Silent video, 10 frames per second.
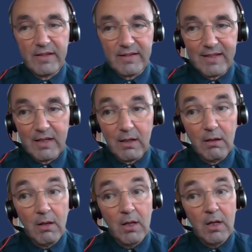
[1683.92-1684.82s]
setting.
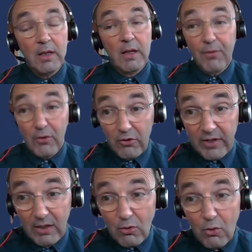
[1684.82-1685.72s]
Now for the
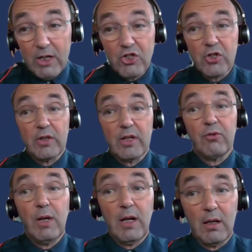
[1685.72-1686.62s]
second question as
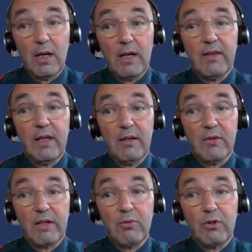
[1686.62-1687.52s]
well, I think
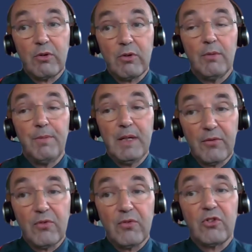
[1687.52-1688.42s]
that was a, a bit
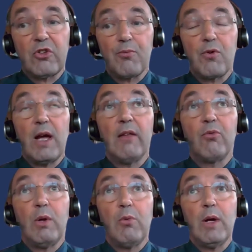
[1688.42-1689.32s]
of a
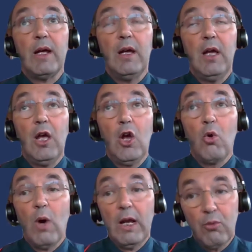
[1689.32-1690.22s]
surprise. We were
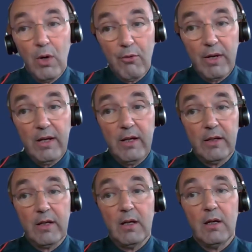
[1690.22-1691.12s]
quite
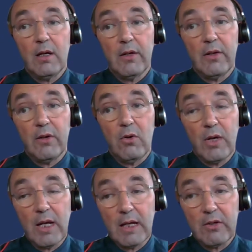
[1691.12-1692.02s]
worried uh,
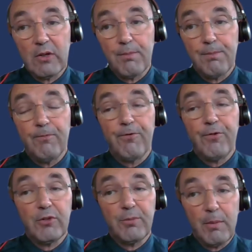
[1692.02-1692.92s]
looking at the
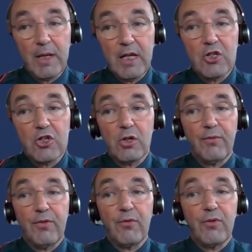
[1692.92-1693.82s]
first publication
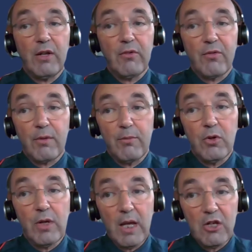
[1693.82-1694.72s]
of our friends from
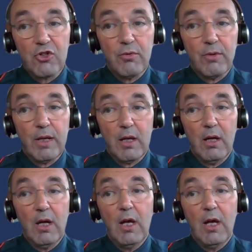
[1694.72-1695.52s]
UK showing a,